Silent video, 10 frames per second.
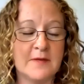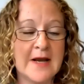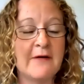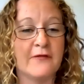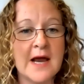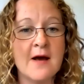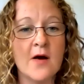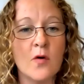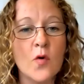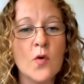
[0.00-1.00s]
left out
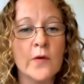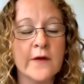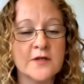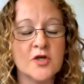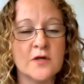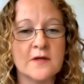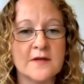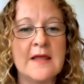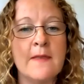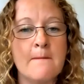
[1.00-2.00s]
are all the students
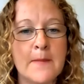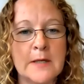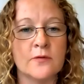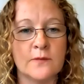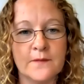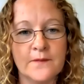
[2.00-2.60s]
in the middle.